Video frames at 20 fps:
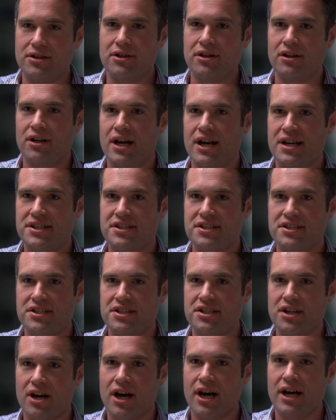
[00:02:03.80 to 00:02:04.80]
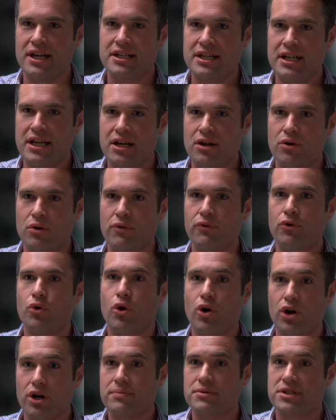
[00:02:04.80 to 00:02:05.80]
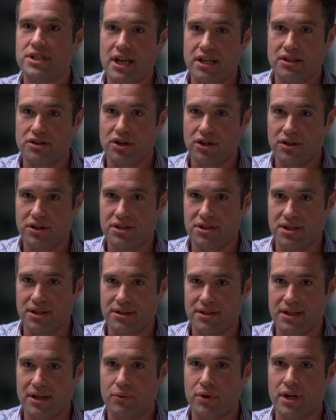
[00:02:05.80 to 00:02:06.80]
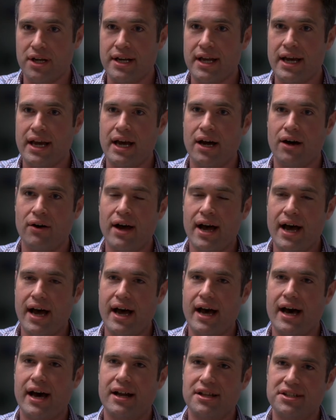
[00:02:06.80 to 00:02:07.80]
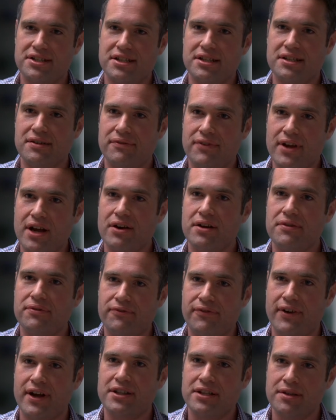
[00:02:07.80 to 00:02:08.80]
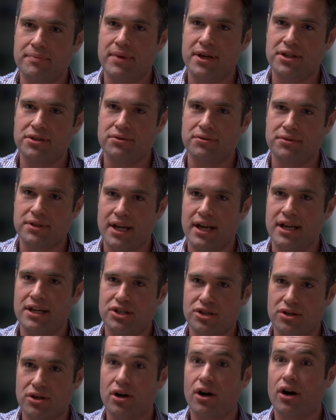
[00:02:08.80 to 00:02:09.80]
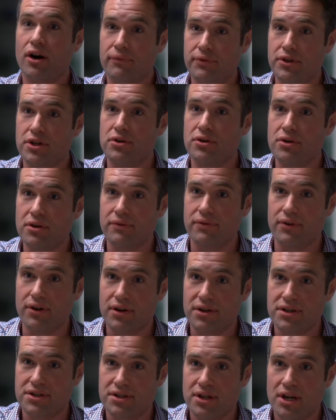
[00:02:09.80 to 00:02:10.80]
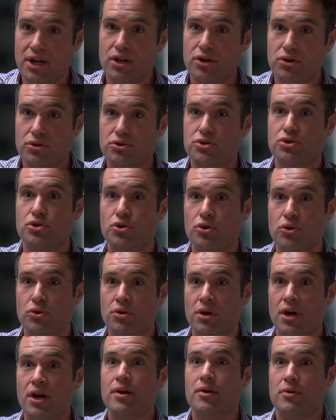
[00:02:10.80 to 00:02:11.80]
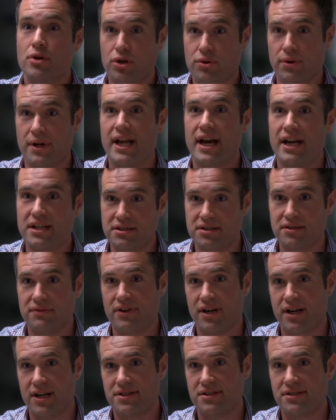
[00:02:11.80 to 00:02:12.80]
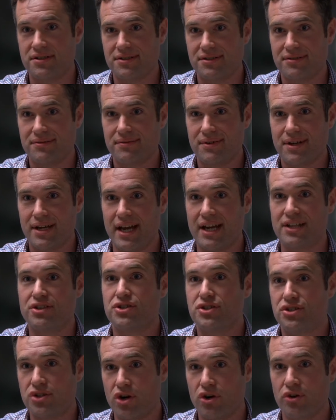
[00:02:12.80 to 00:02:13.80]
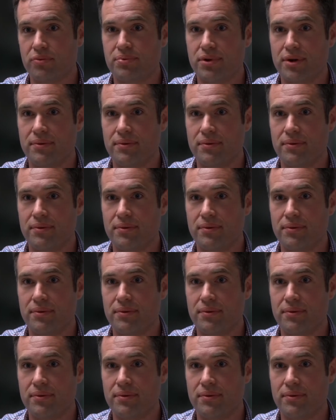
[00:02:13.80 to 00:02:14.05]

utilizes this idea of quantum technology that we're now harnessing the very fundamental nature of the universe to create devices and to solve